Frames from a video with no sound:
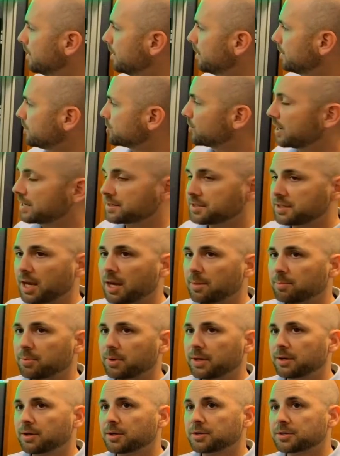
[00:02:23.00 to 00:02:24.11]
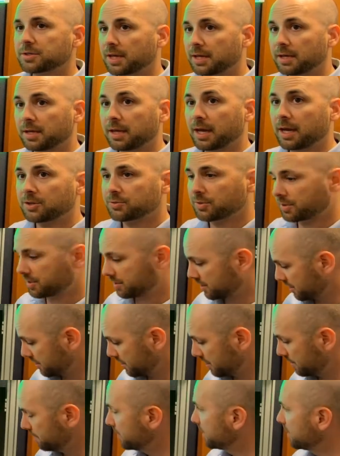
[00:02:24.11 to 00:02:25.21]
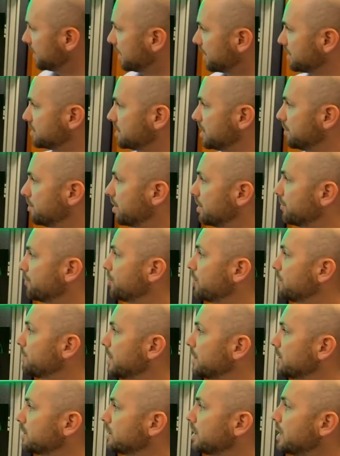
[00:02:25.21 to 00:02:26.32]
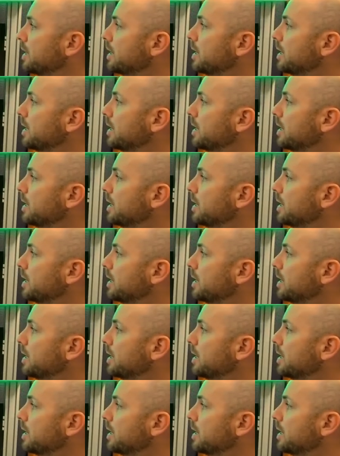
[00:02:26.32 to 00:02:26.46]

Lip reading: So as the operators engage with the system, they could step on a foot pedal,